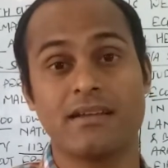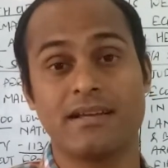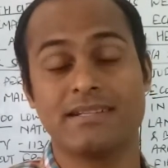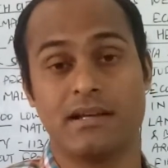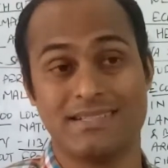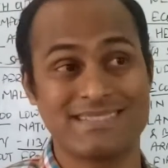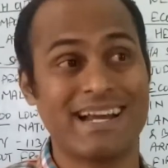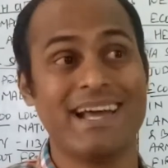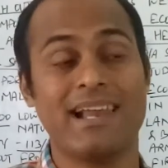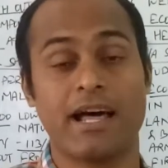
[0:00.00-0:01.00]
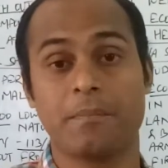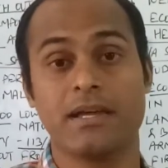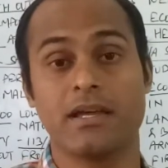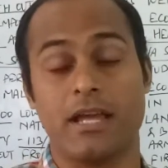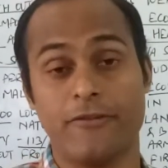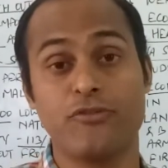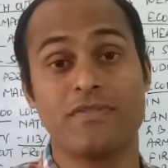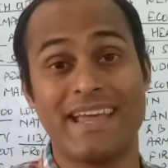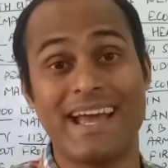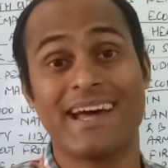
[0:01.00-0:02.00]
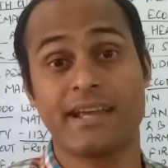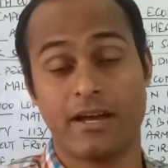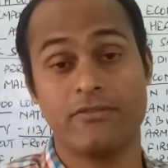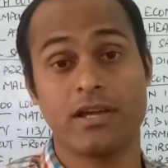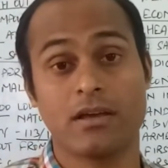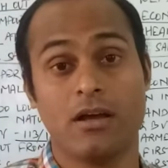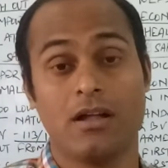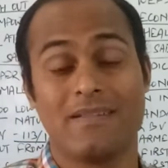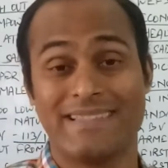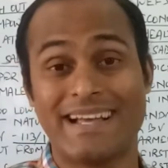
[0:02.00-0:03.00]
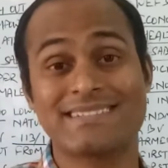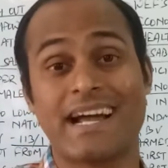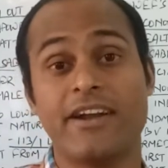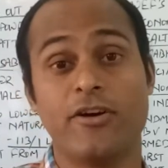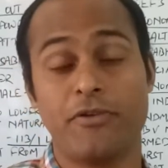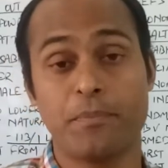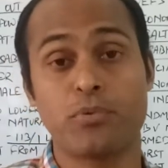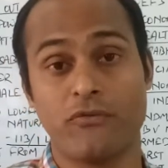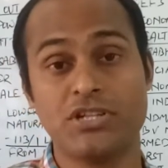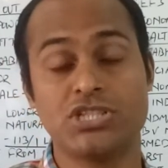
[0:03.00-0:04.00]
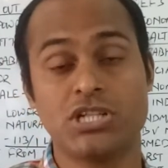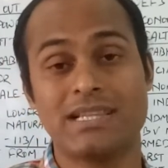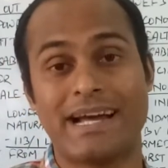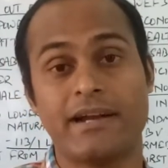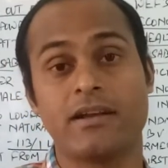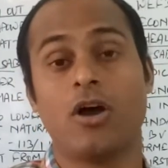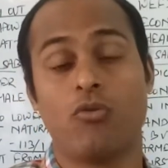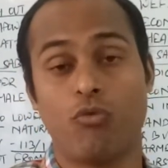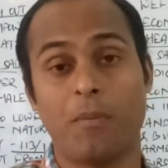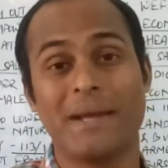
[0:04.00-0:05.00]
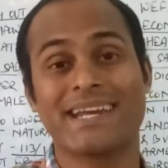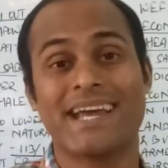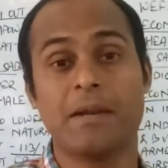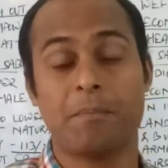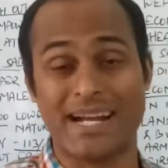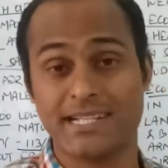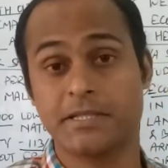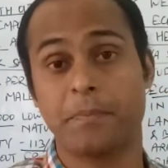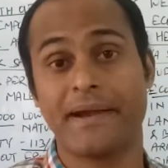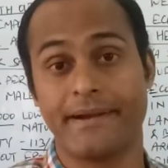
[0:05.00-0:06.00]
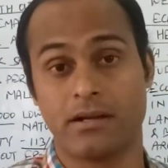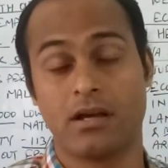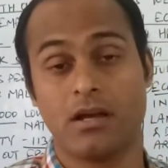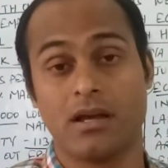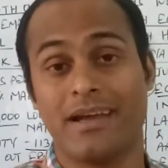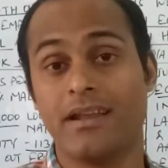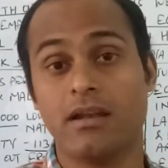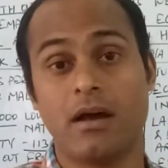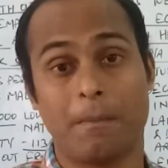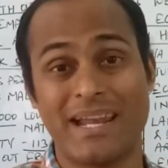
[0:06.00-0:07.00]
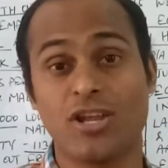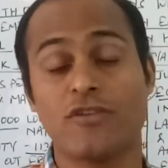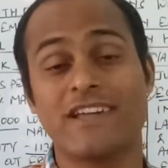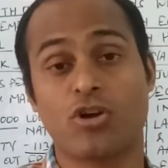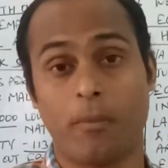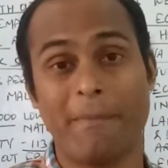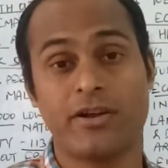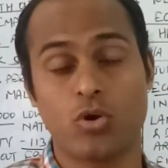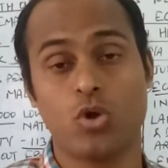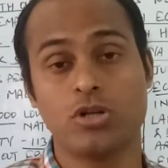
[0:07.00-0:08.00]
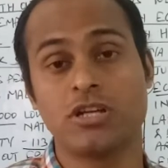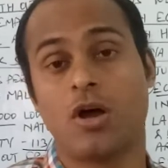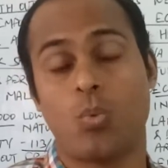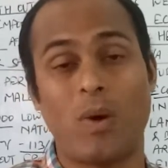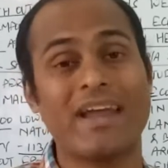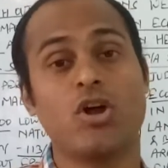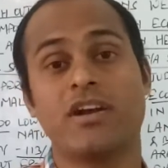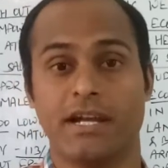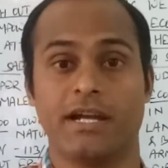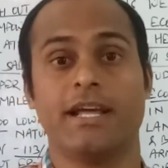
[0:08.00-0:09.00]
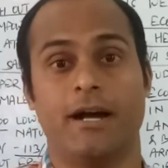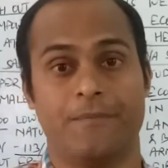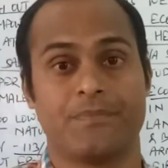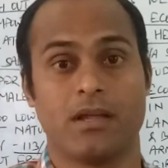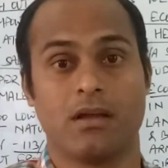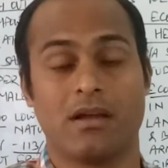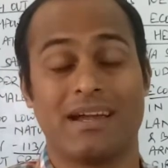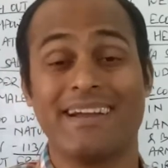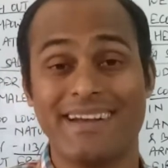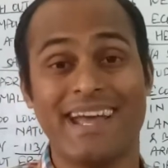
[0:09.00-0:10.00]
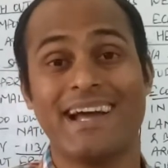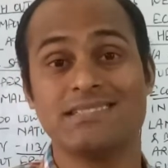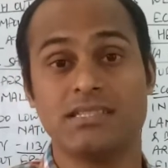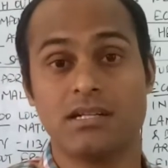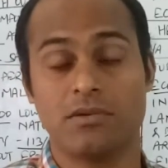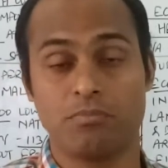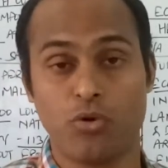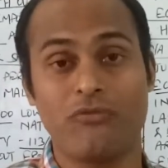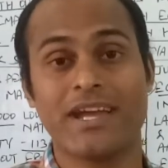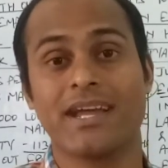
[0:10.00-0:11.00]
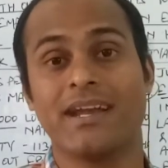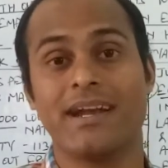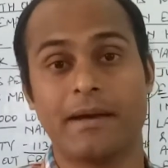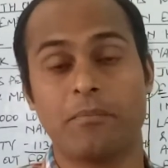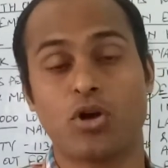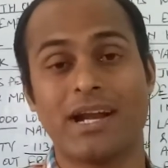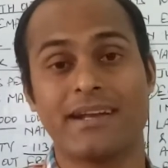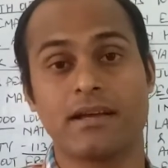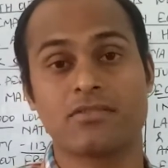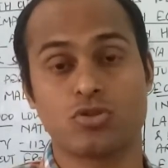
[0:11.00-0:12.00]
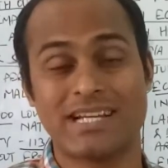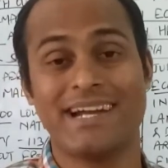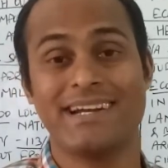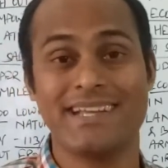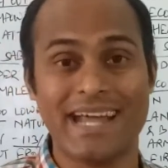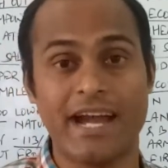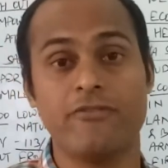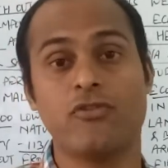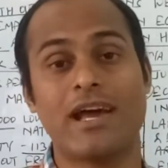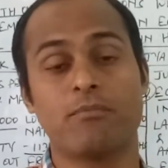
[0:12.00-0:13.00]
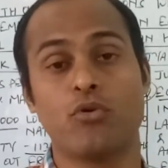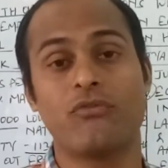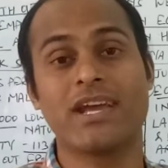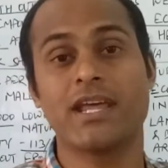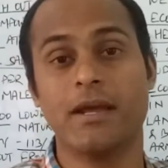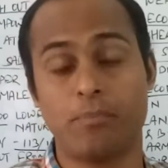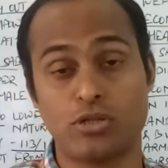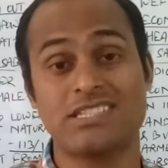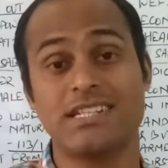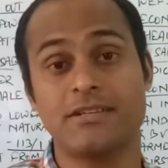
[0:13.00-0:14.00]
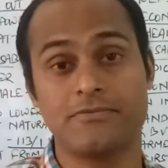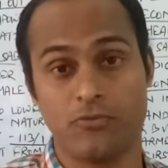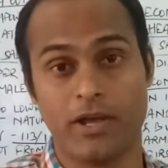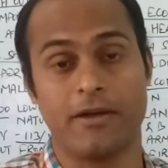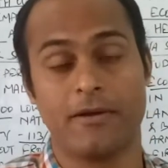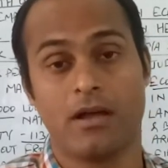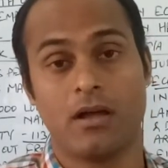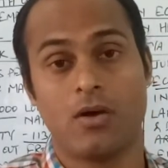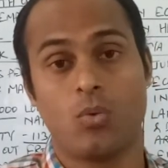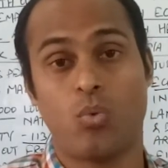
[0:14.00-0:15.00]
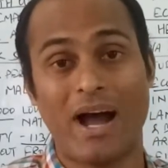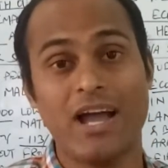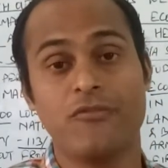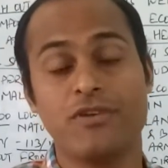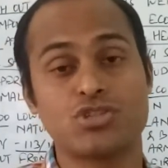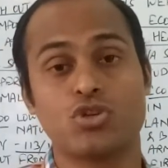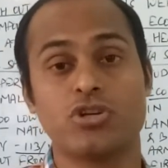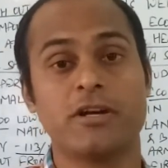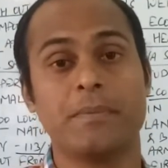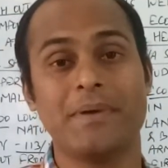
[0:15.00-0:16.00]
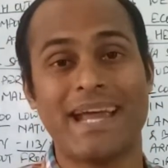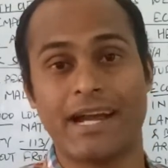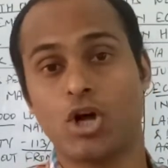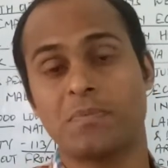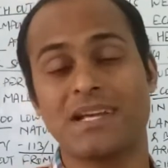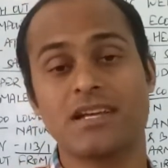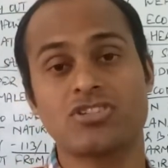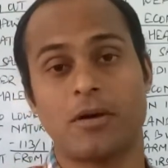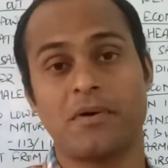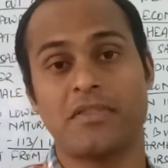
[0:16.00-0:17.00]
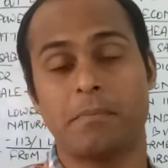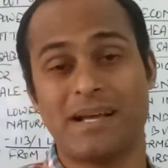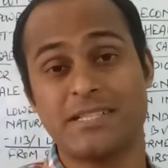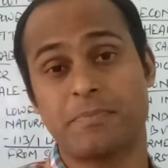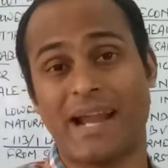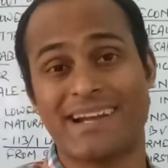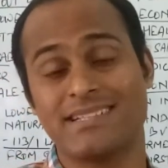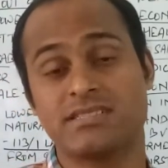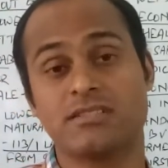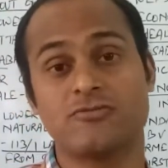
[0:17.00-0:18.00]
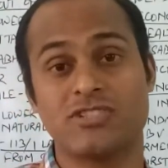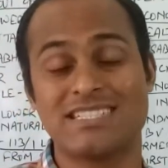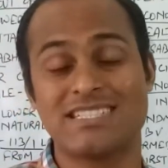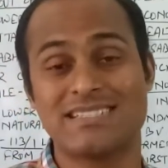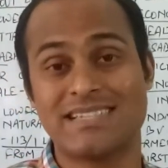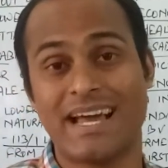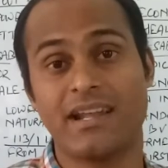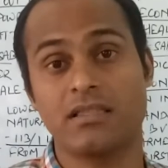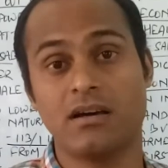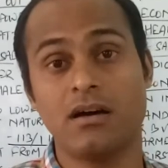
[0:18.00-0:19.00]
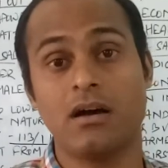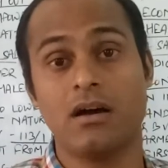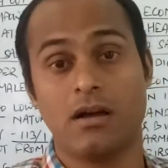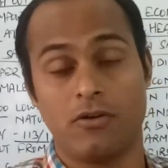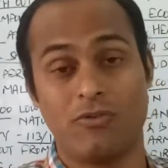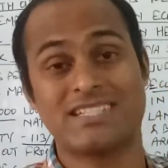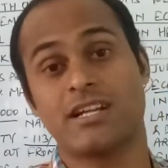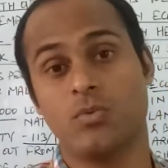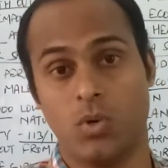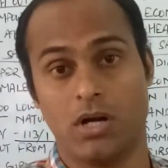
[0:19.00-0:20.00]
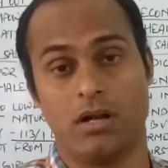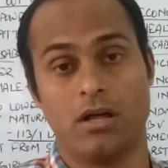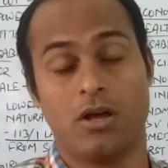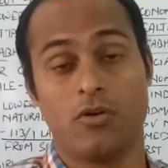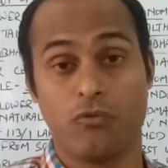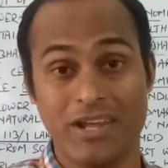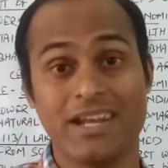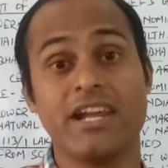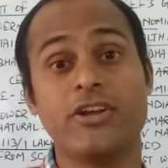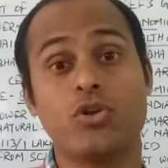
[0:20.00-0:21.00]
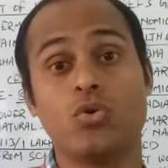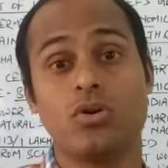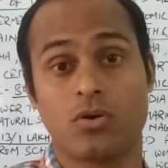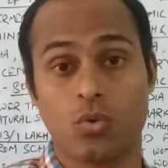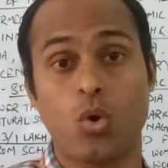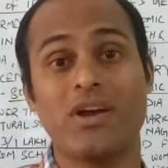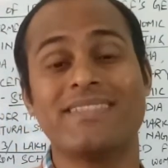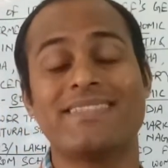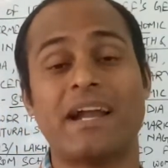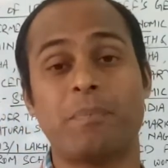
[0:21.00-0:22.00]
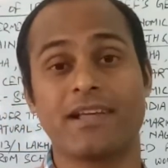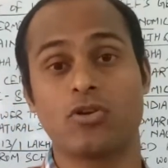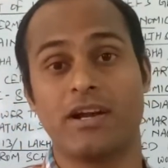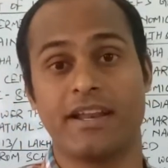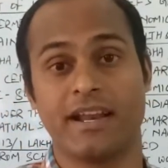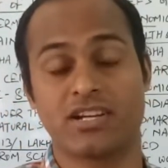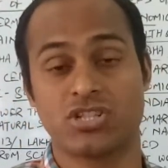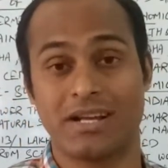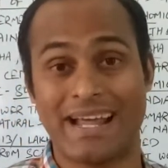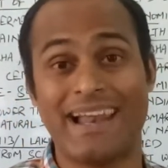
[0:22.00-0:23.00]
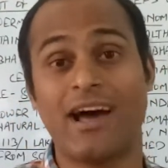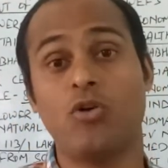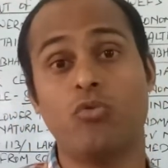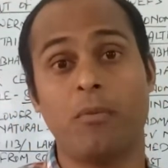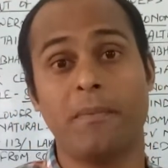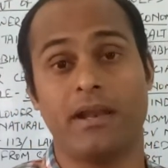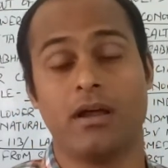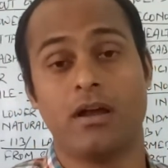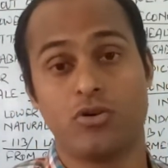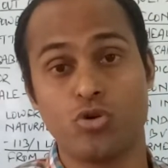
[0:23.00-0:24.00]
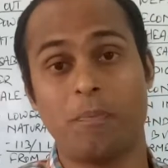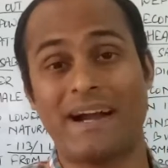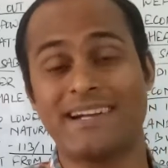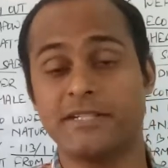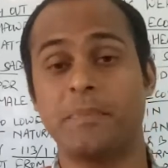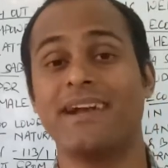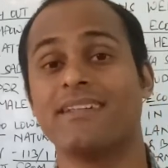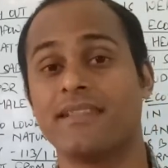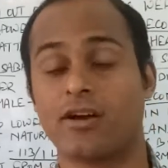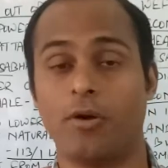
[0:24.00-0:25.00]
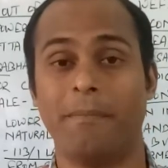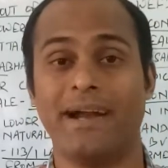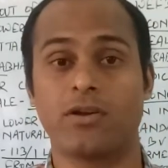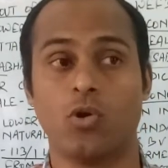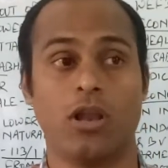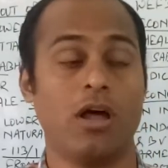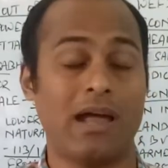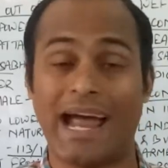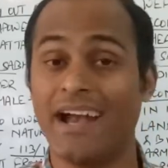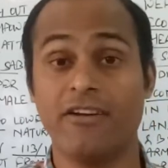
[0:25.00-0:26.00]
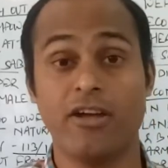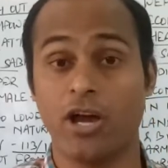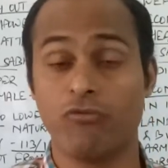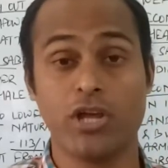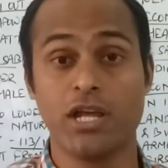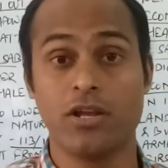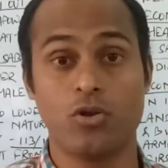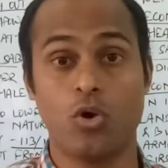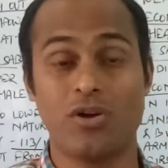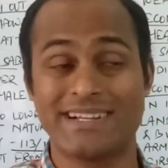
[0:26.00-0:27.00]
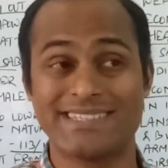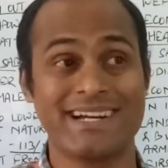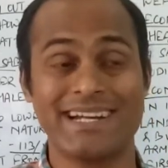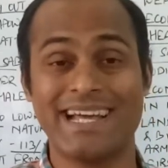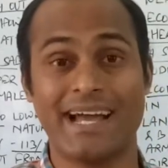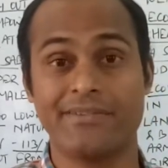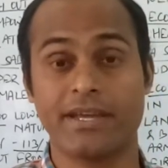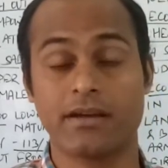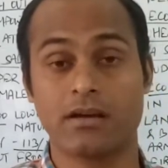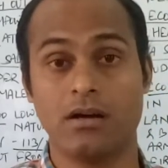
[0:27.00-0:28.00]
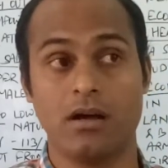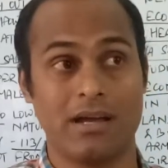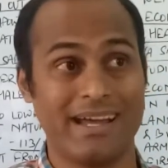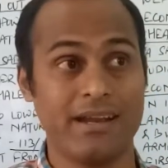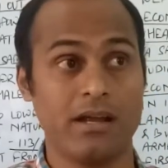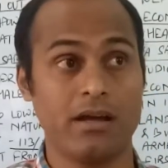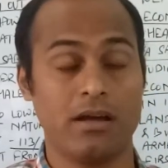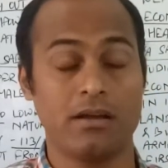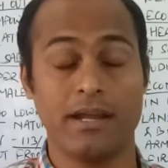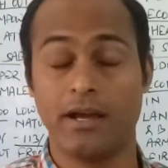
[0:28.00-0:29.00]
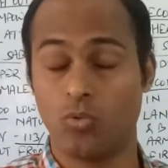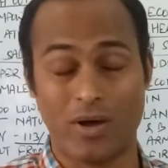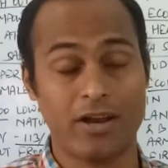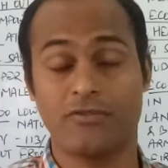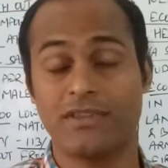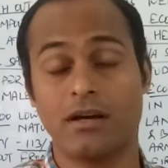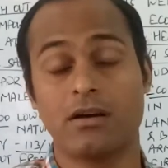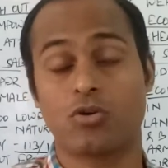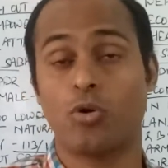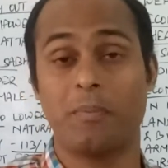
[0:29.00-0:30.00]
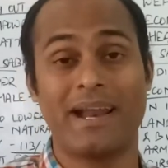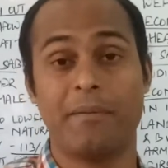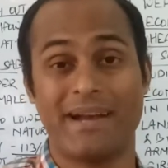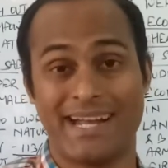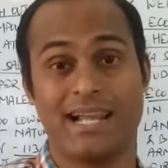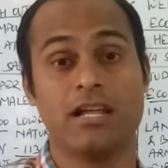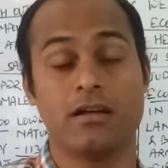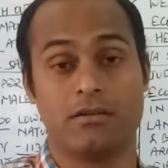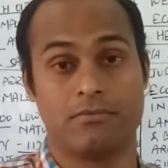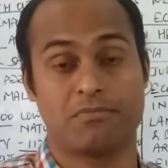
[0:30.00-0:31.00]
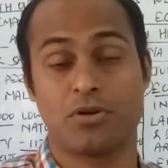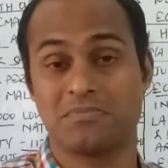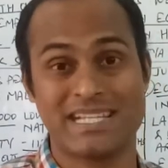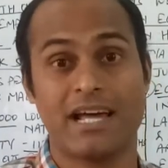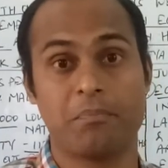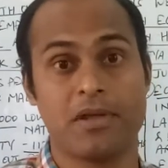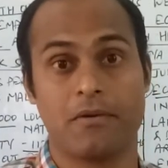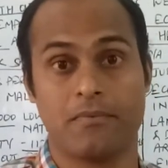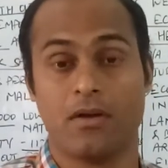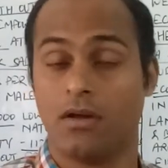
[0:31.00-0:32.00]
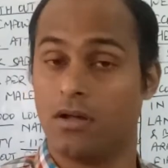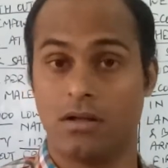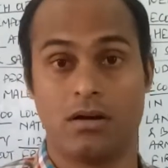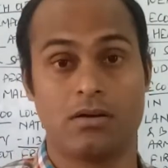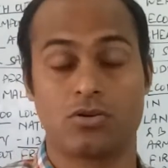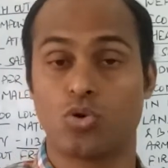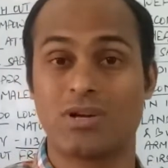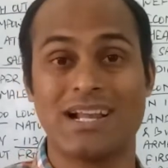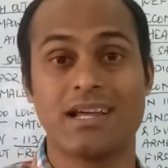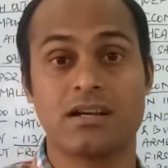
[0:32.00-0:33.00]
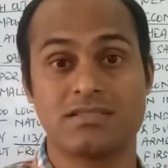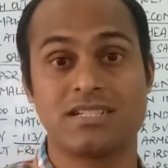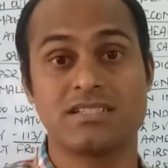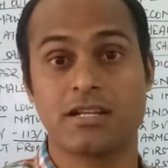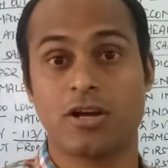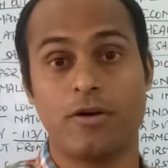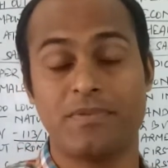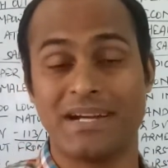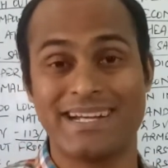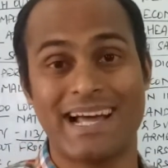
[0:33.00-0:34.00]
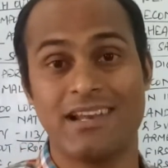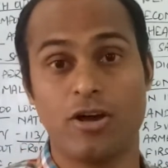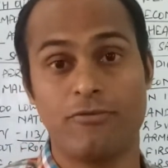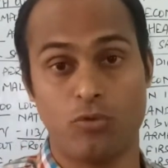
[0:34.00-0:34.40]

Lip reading: Israel army, if they are having this kind of a provision that women can participate in many of the combat roles, why not India? India is moving in a democratic society and we are moving in a positive way. Why we shouldn't be adopting some of the best practices which is there in the Western world? We need to go in that particular direction, allow women to participate in the combat role. And we know recently, I think in one of the Cobra battalion from CRPF, totally consisting of entirely of